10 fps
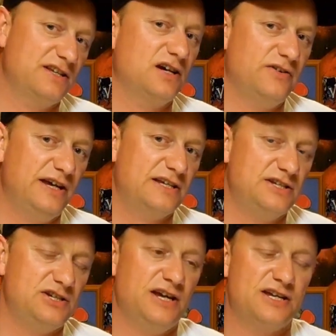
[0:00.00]
the Atari
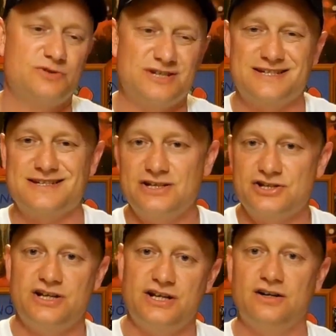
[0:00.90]
X E G S, was
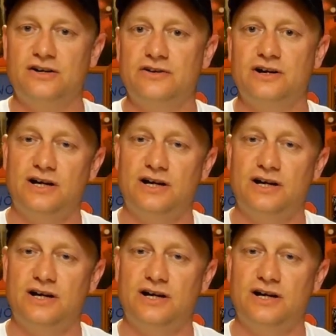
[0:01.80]
essentially an, R,